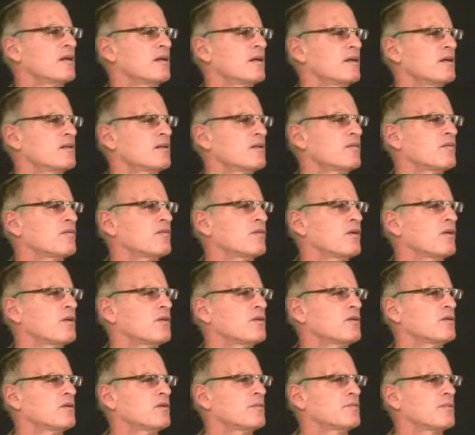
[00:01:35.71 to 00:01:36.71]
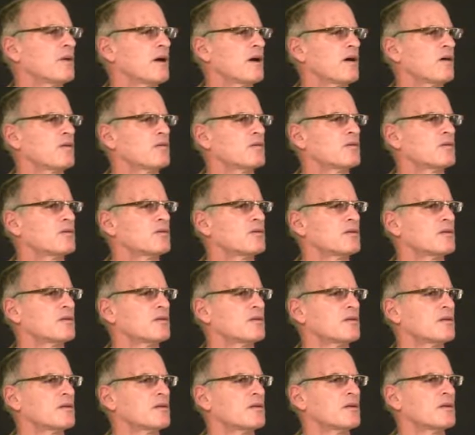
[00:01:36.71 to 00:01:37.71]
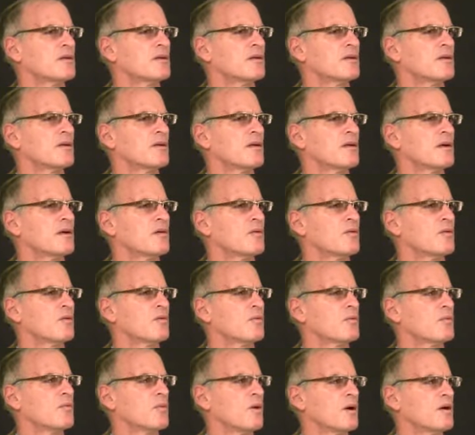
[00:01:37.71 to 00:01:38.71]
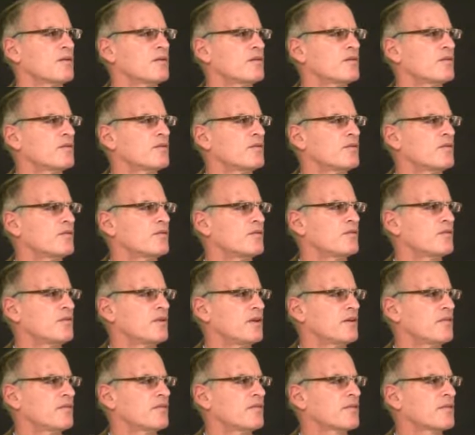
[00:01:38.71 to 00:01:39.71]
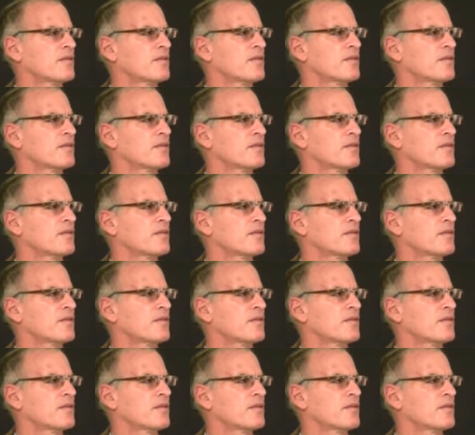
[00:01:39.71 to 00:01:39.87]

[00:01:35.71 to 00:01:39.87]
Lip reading: it devoted about 1/5,